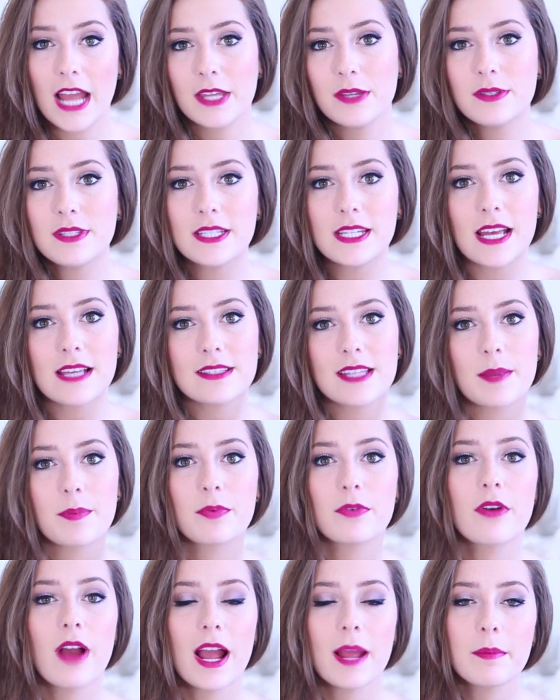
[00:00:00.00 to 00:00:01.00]
I use it as a
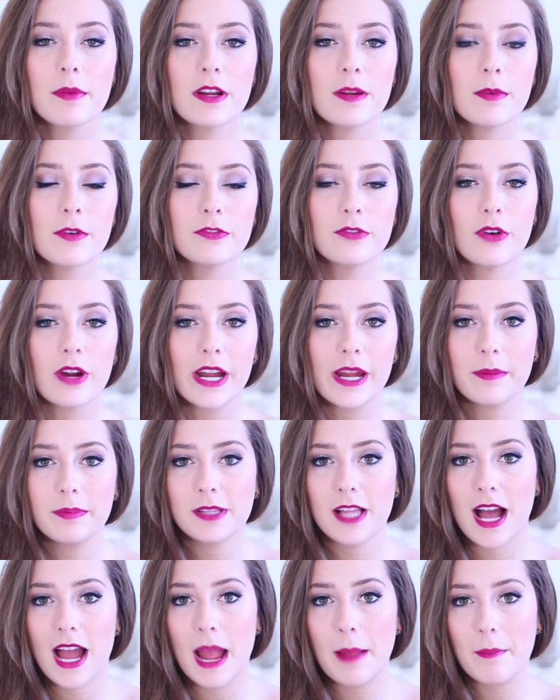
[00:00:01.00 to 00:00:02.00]
primer before I
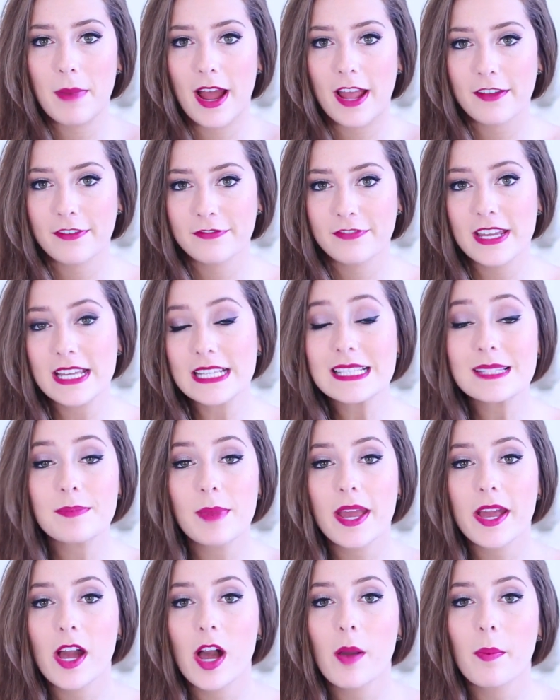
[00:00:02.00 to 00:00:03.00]
apply my face
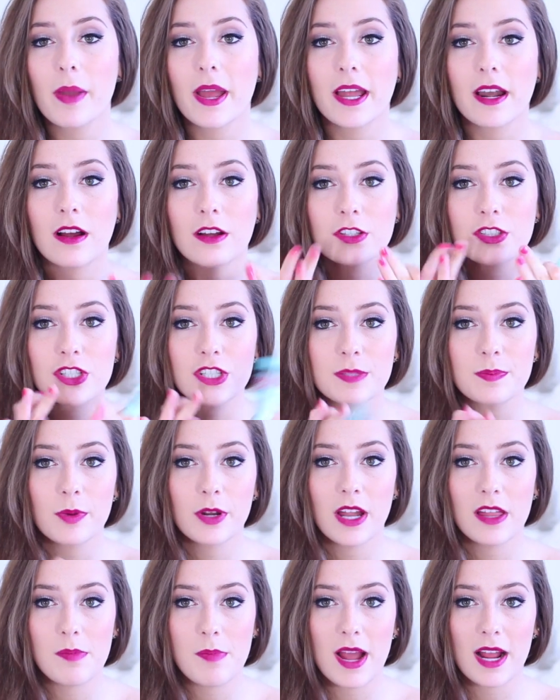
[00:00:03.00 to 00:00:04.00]
makeup and I'll just
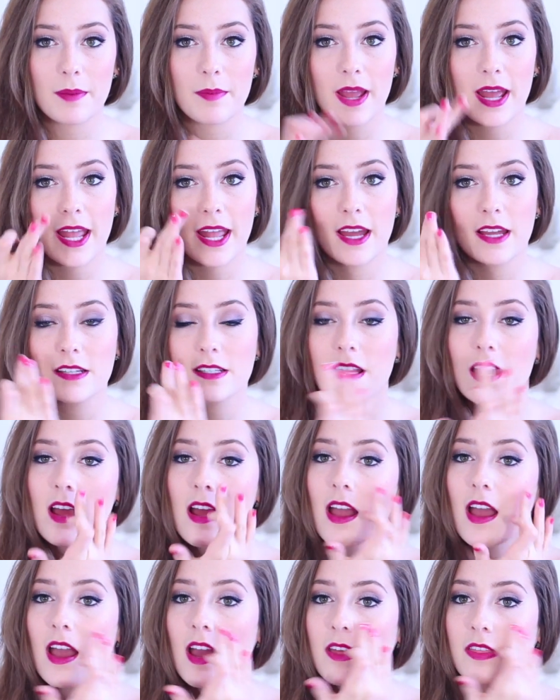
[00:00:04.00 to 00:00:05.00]
put on the back of my hand
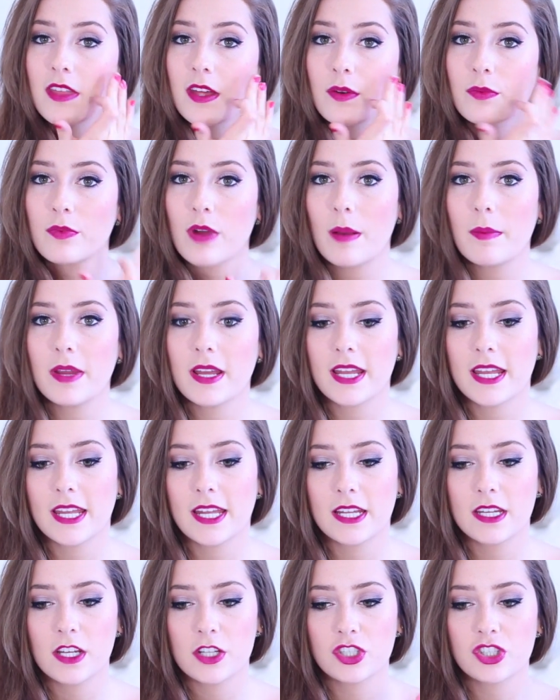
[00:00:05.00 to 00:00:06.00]
and then rub it
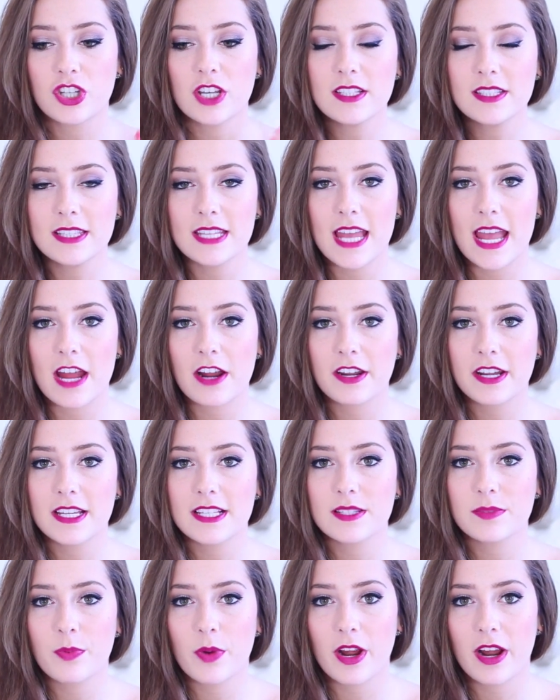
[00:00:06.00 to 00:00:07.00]
in just the
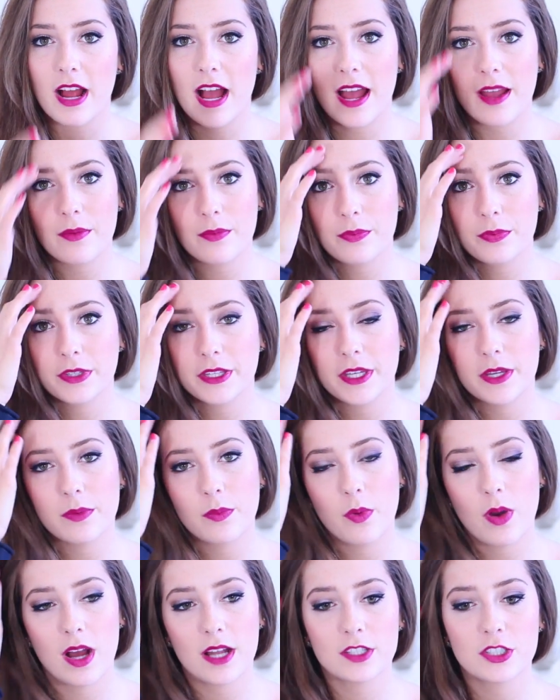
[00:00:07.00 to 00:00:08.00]
areas where I
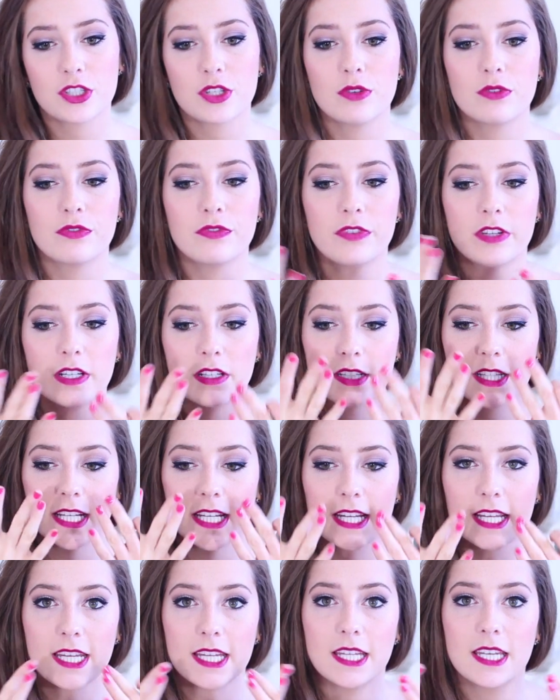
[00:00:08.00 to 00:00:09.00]
really want to fill
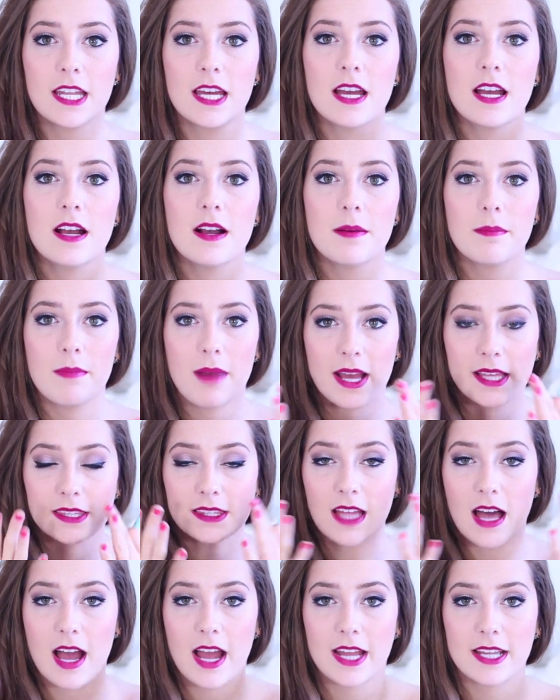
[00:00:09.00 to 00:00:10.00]
in my
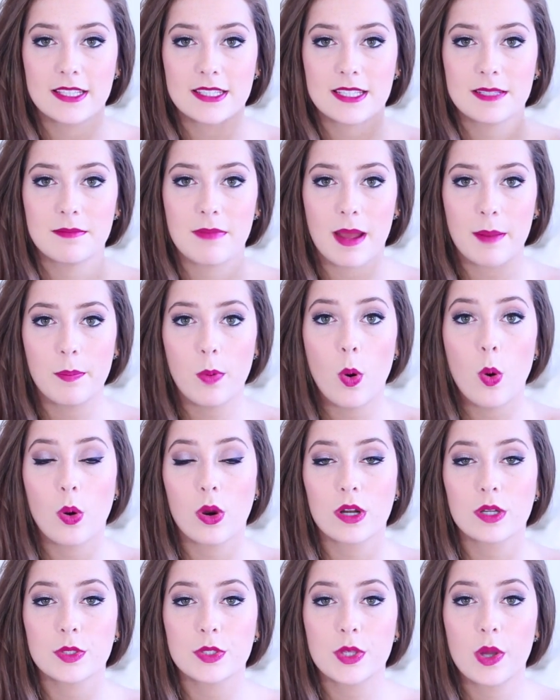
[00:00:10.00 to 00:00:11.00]
lines and my
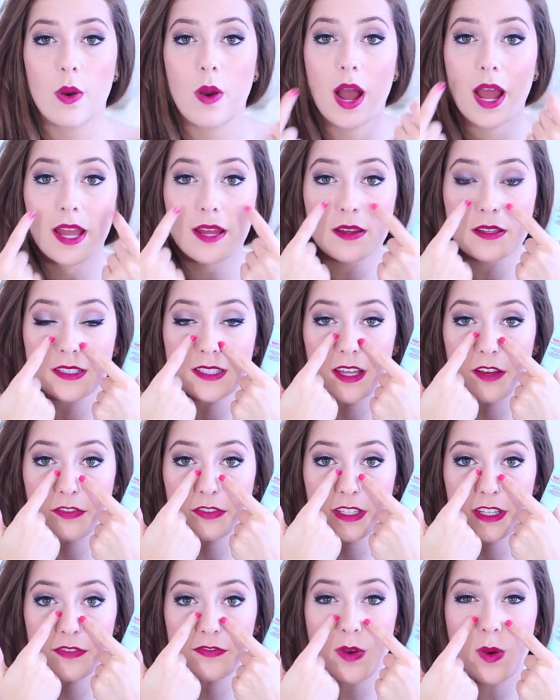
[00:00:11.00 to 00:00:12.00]
pores. So I
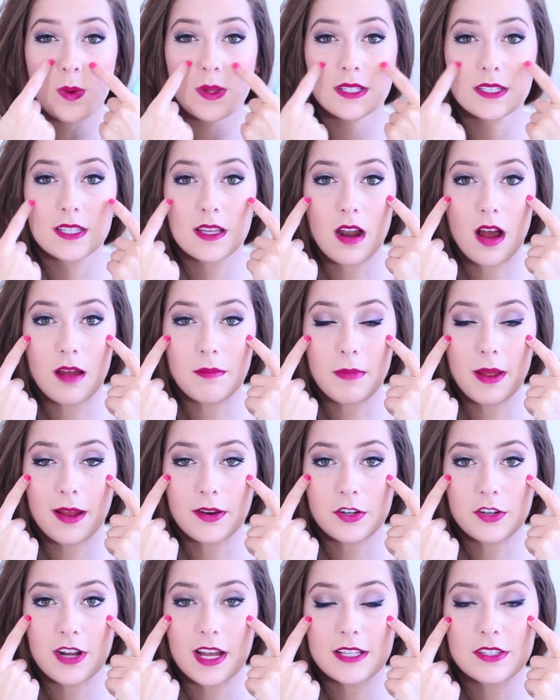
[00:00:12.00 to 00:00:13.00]
definitely focus it on my
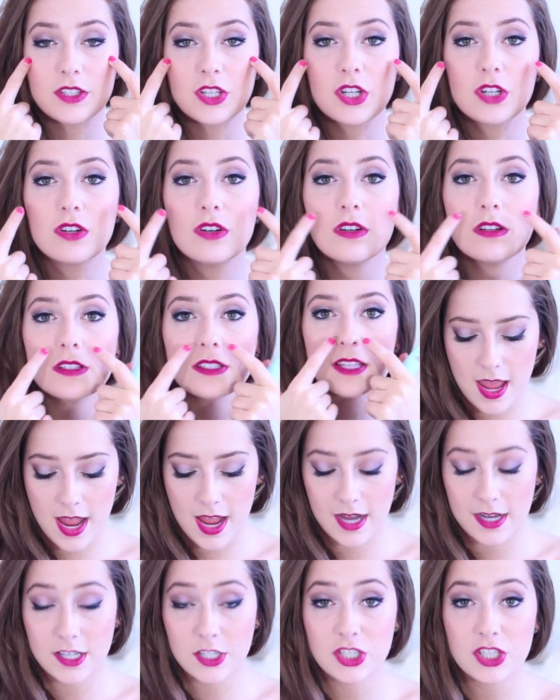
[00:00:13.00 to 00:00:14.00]
under eye circles
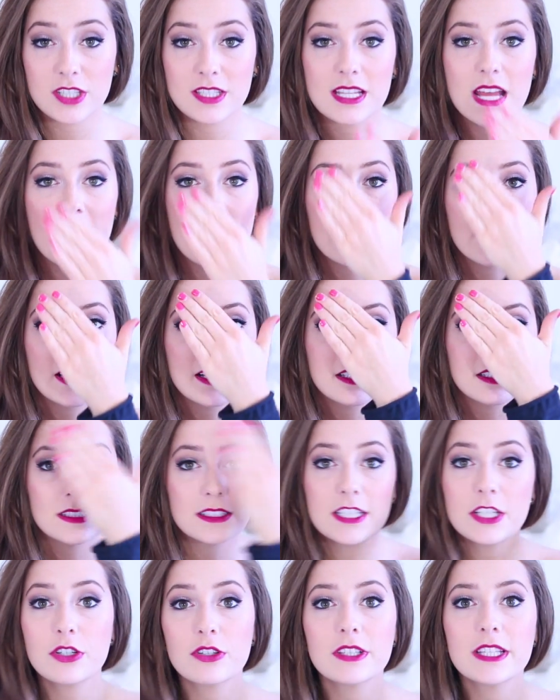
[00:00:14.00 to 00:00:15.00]
and it just
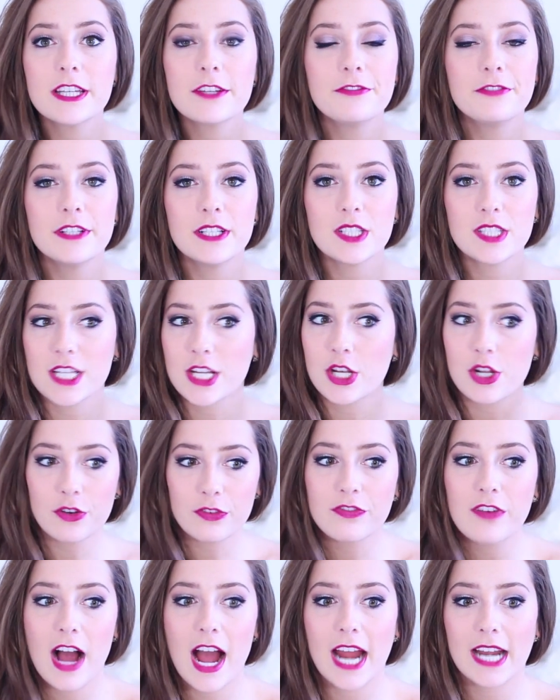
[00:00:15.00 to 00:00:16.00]
literally fills in
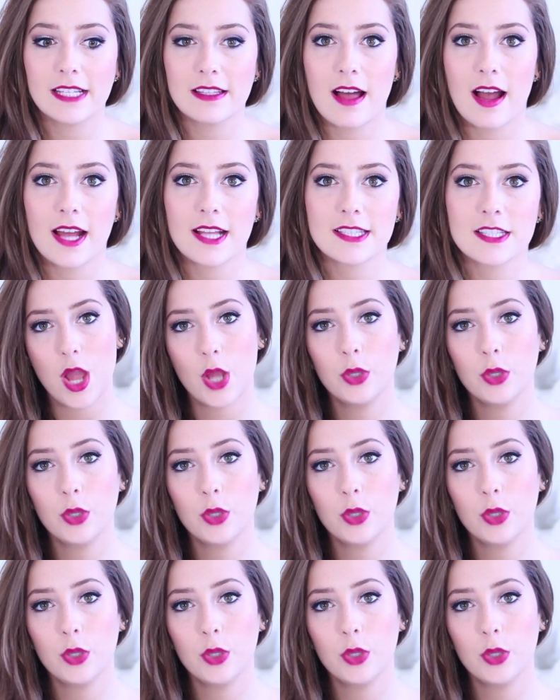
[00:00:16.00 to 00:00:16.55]
your fine lines.